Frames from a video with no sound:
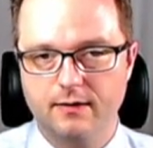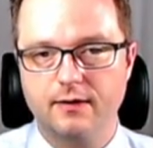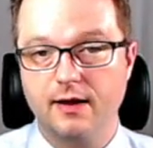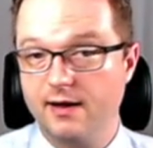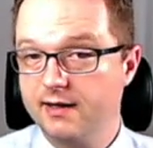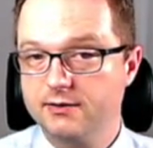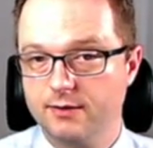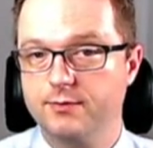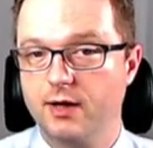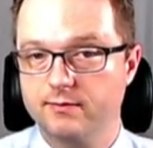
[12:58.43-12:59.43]
okay, and
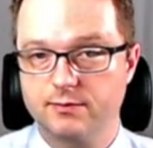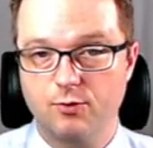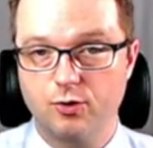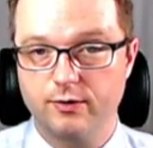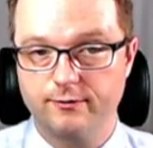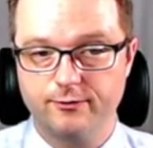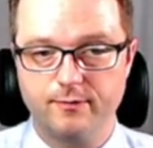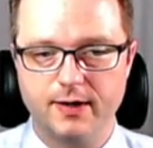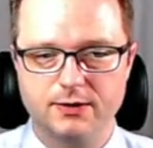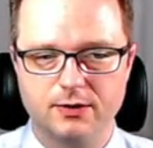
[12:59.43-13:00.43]
sometimes more
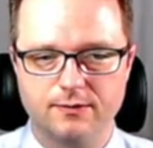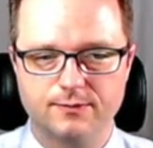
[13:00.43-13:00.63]
information.